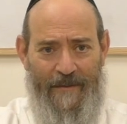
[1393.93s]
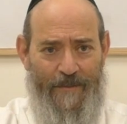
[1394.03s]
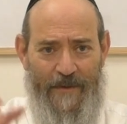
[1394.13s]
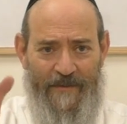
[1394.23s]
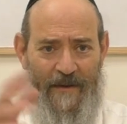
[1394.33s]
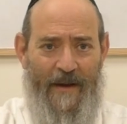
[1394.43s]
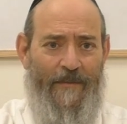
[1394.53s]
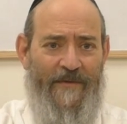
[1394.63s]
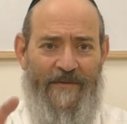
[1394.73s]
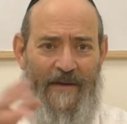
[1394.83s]
puts the
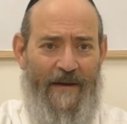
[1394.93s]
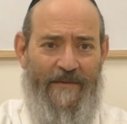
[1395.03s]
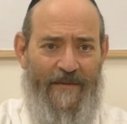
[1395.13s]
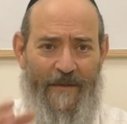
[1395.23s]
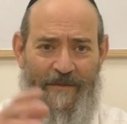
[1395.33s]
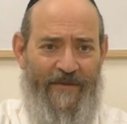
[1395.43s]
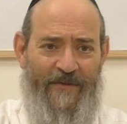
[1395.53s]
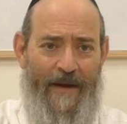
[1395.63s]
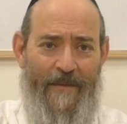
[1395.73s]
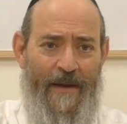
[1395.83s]
Hubble telescope to
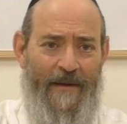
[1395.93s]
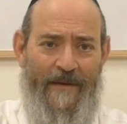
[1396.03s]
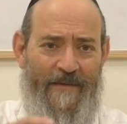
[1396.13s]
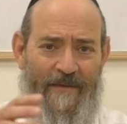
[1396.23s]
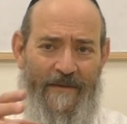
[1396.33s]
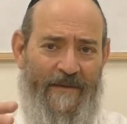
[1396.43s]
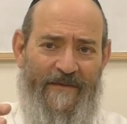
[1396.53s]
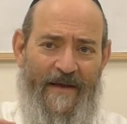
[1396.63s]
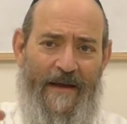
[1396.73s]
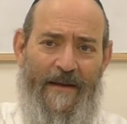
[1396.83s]
shame. The
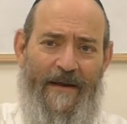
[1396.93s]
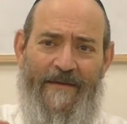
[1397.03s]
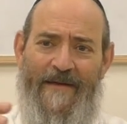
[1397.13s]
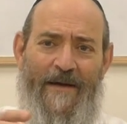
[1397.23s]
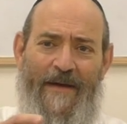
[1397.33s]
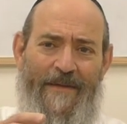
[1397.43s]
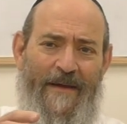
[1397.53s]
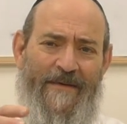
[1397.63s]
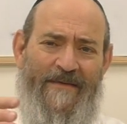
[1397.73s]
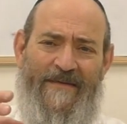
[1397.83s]
satellite is now, I
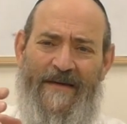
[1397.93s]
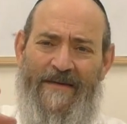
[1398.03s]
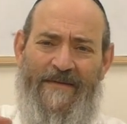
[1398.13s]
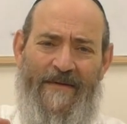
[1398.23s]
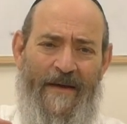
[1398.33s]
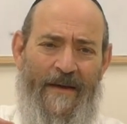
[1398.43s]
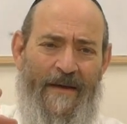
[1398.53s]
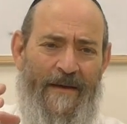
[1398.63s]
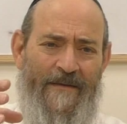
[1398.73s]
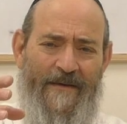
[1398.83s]
think, six
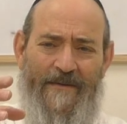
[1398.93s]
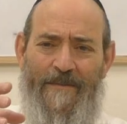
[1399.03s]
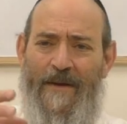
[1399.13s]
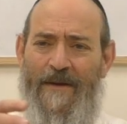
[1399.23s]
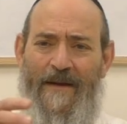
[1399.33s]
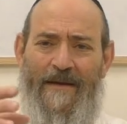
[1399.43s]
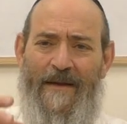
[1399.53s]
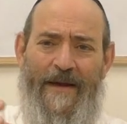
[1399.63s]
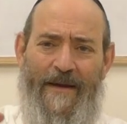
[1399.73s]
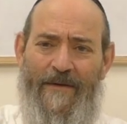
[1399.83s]
million
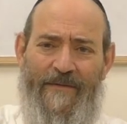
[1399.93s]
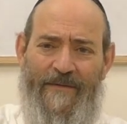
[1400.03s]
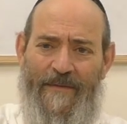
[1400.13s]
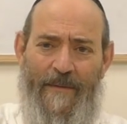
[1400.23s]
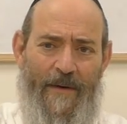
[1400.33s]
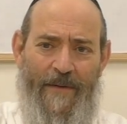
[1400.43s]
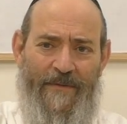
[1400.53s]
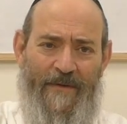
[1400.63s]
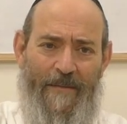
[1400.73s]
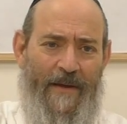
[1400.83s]
light years from
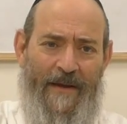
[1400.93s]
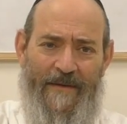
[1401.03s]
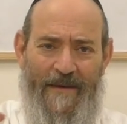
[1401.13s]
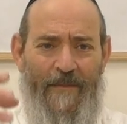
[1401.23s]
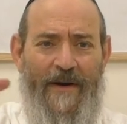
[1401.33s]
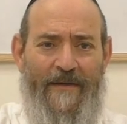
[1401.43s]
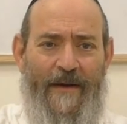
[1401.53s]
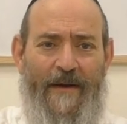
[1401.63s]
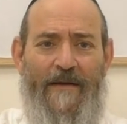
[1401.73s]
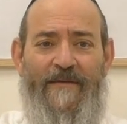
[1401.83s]
Earth, something like that, some
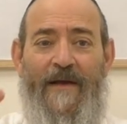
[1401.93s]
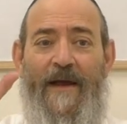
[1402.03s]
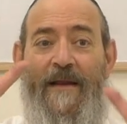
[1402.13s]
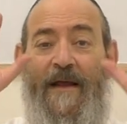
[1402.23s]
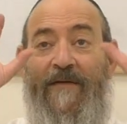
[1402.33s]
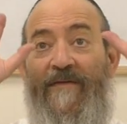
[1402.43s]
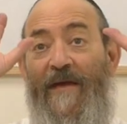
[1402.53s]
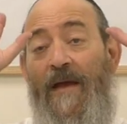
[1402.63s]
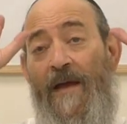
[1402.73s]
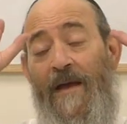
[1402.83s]
ridiculous thing. And they
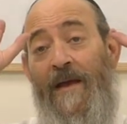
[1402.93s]
see